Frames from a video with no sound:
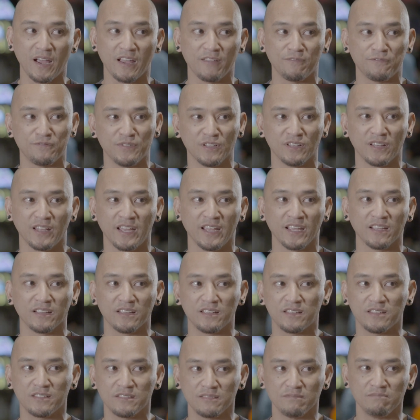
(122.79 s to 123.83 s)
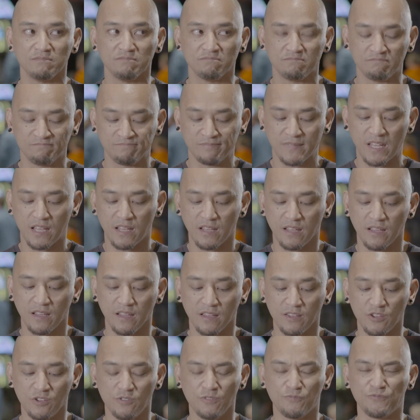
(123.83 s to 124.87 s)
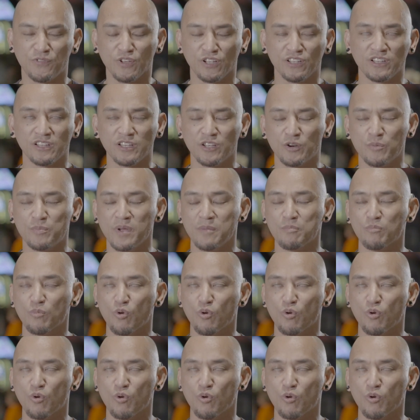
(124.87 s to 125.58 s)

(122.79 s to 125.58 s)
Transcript: I feel like you feel a little bit